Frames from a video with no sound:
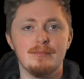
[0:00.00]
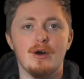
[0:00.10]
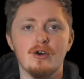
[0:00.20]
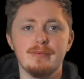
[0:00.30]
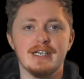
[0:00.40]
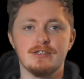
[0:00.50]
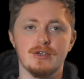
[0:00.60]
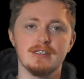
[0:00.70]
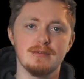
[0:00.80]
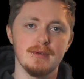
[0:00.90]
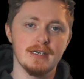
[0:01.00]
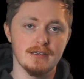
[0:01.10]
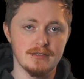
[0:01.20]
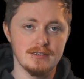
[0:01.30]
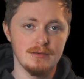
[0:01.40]
OBS tries to make it
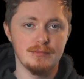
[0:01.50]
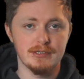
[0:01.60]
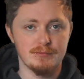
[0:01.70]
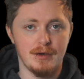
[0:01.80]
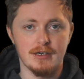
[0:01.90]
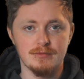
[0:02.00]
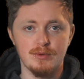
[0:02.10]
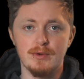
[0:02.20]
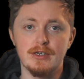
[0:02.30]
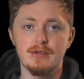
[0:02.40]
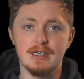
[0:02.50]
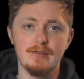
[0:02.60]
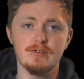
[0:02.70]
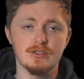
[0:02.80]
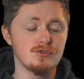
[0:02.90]
as simple as possible, where you can
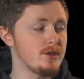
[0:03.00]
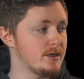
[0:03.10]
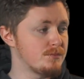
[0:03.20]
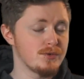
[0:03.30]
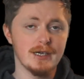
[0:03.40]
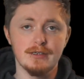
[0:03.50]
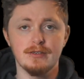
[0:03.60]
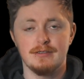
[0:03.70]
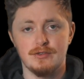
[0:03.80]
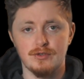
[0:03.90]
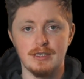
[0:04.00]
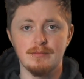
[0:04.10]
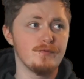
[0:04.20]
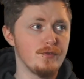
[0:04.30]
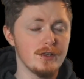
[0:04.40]
even just create a brand new
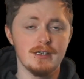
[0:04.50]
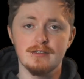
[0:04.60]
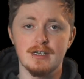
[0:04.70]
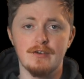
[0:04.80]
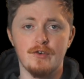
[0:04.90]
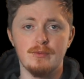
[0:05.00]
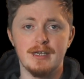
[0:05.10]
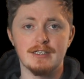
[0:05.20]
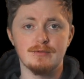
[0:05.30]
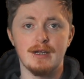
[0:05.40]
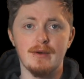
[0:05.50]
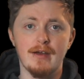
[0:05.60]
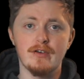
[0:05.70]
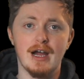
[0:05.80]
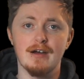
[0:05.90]
stream fully inside of OBS without
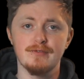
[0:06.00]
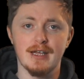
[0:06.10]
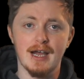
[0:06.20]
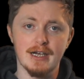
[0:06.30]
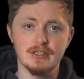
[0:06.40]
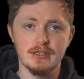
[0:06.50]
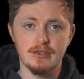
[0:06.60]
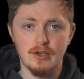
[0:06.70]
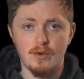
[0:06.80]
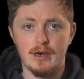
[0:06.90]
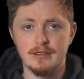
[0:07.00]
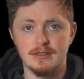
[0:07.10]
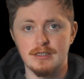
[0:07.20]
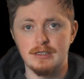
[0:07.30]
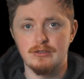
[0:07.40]
ever having to actually go on
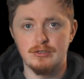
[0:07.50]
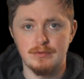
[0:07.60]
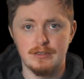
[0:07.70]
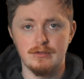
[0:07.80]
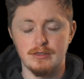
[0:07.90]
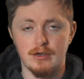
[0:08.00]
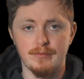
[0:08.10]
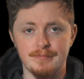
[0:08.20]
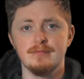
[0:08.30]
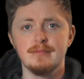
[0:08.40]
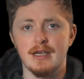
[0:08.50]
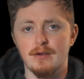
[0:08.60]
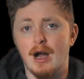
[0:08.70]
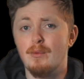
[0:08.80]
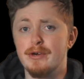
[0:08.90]
to the YouTube studio. Now,
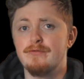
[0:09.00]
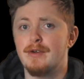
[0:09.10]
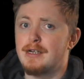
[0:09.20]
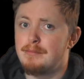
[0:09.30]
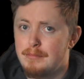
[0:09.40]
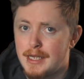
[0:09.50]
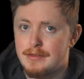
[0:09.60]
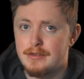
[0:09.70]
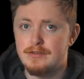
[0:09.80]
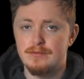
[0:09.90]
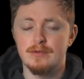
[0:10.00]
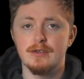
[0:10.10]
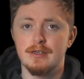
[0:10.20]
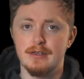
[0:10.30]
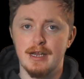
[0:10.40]
I wouldn't recommend this
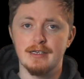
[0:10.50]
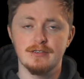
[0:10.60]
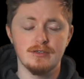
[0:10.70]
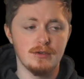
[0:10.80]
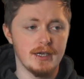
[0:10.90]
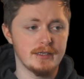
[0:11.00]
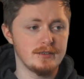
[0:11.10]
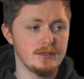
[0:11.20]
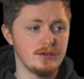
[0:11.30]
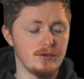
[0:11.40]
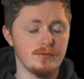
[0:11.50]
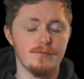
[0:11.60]
unless you'd like to,